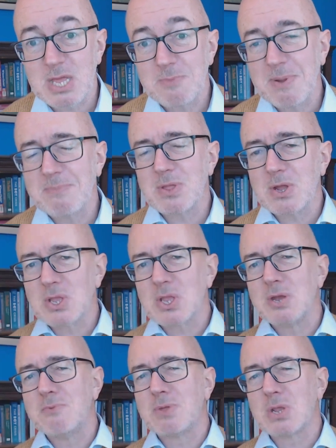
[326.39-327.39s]
The people the
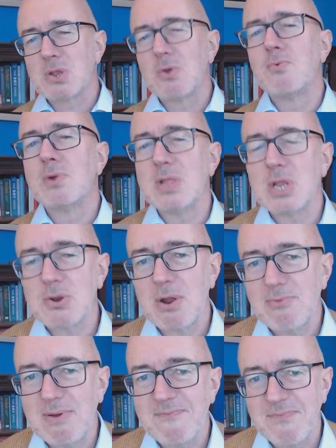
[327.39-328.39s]
Conservatives are really trying
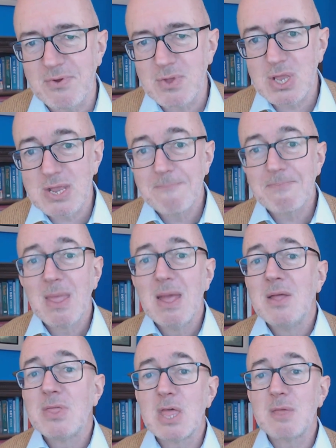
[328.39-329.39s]
to influence,
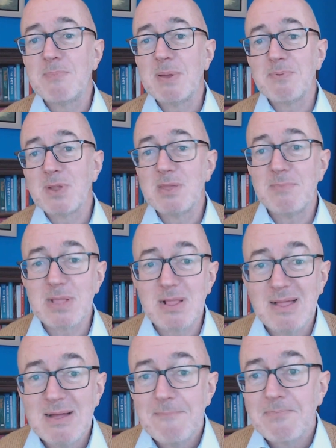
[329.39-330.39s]
they're the people in the
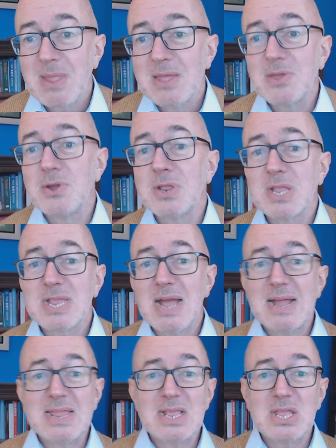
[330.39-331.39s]
middle, the
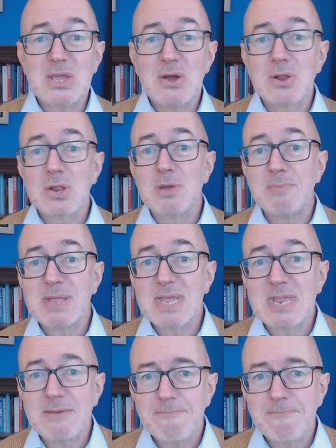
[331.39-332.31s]
undecided, the uncommitted.